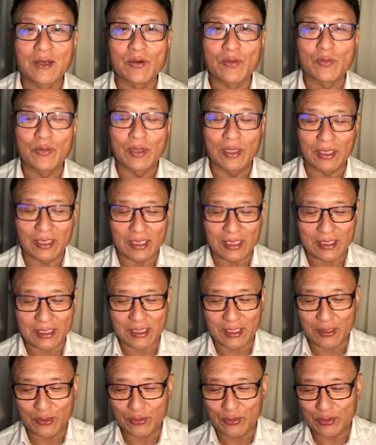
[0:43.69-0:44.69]
will
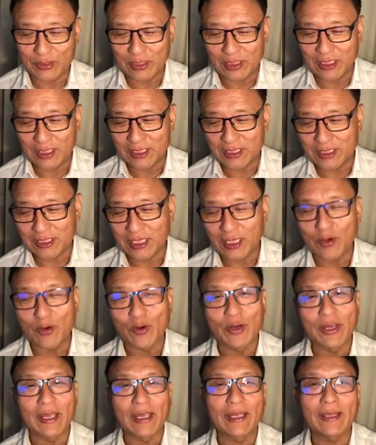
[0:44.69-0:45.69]
continuously stay
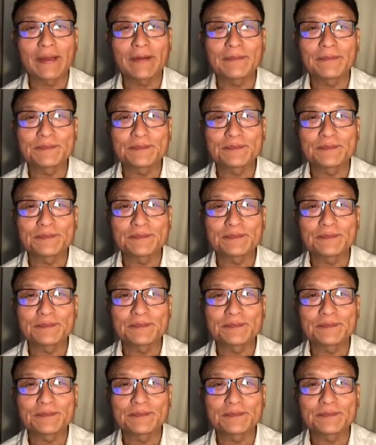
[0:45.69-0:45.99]
okay.